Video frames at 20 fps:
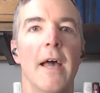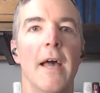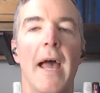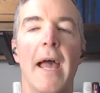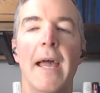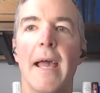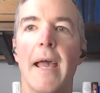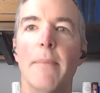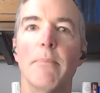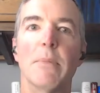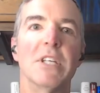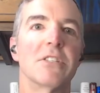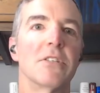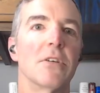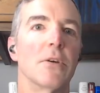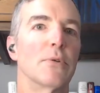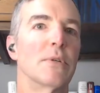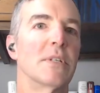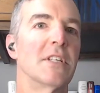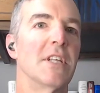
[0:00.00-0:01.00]
Hey, Amy. So
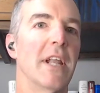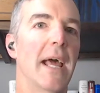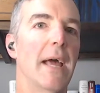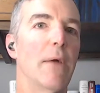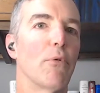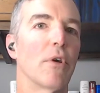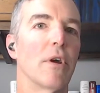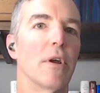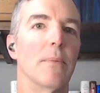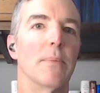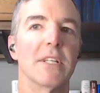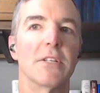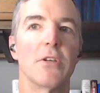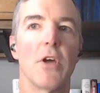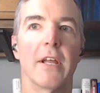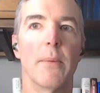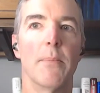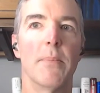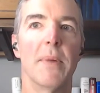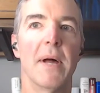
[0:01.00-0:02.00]
today we're going to be
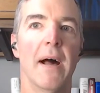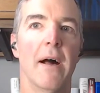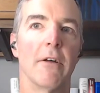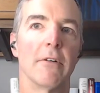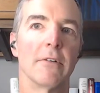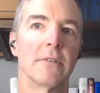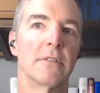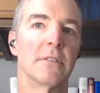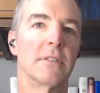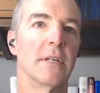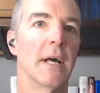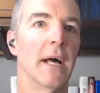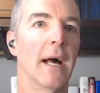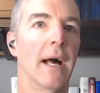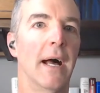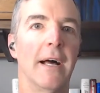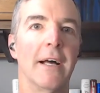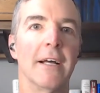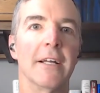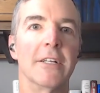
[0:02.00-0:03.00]
talking about
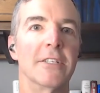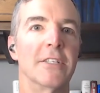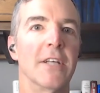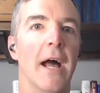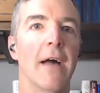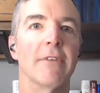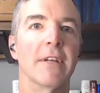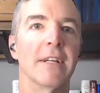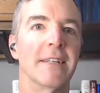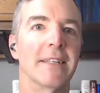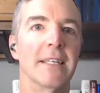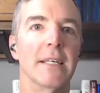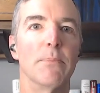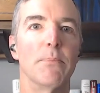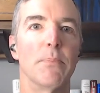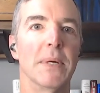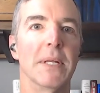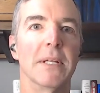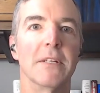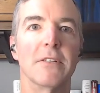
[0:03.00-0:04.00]
diving
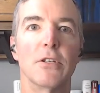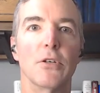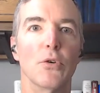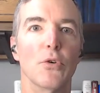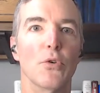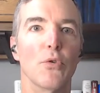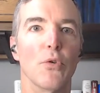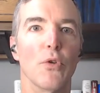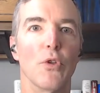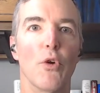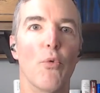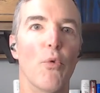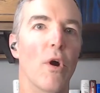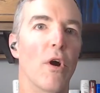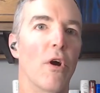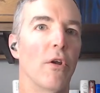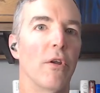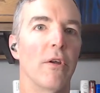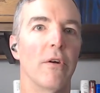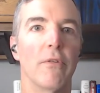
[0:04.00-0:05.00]
deep into the
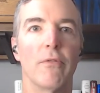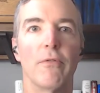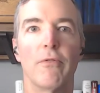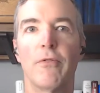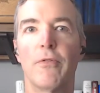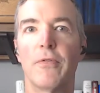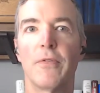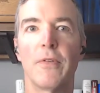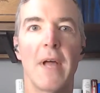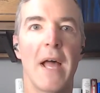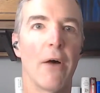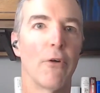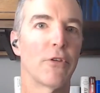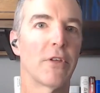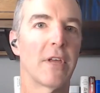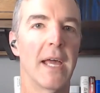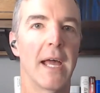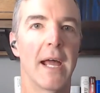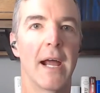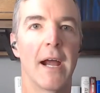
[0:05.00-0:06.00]
world of
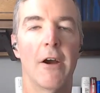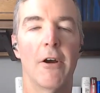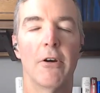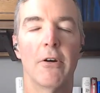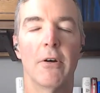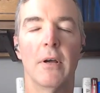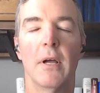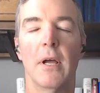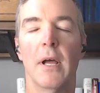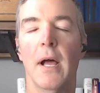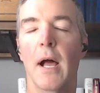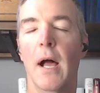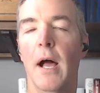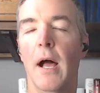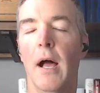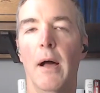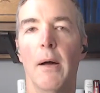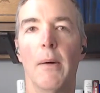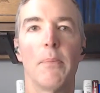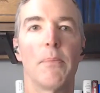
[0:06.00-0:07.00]
healthcare,
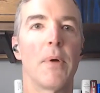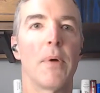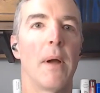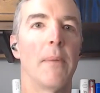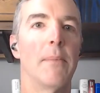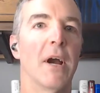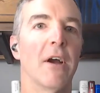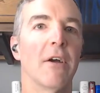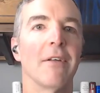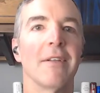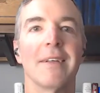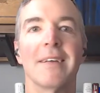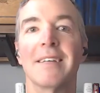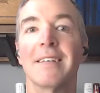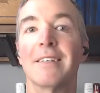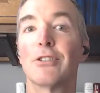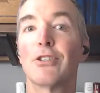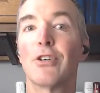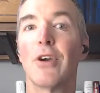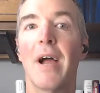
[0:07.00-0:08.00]

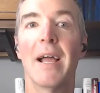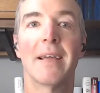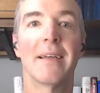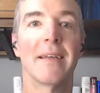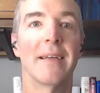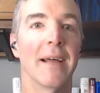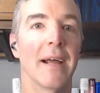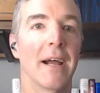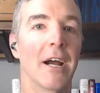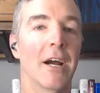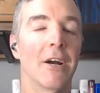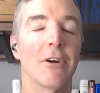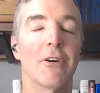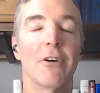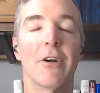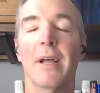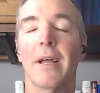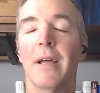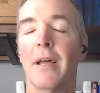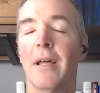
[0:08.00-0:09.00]
primarily
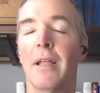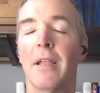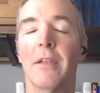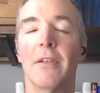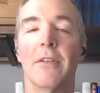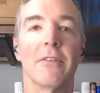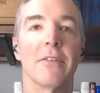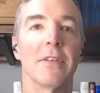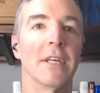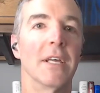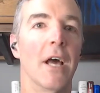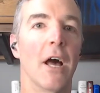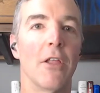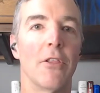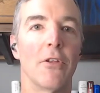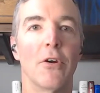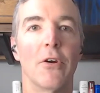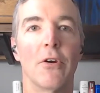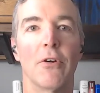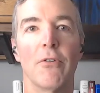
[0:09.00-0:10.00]
TRICARE and the
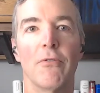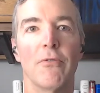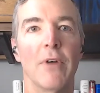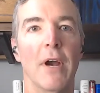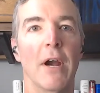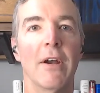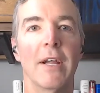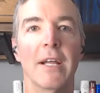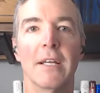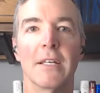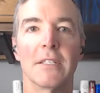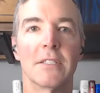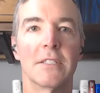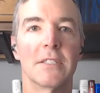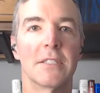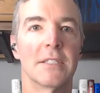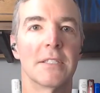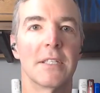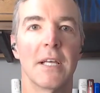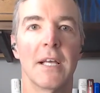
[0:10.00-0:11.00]
other
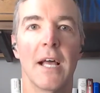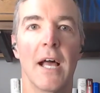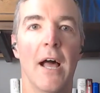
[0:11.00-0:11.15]
various